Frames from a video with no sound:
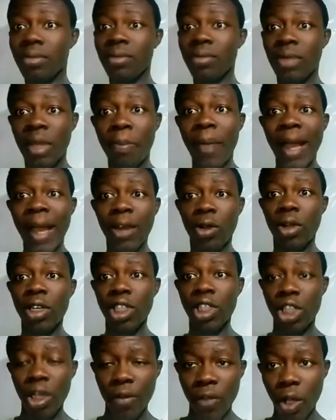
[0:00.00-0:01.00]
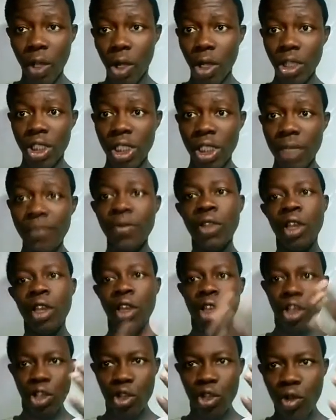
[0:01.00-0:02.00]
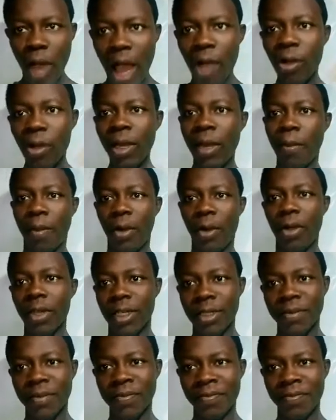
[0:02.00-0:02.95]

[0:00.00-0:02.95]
bad condition of the country, you are unemployed.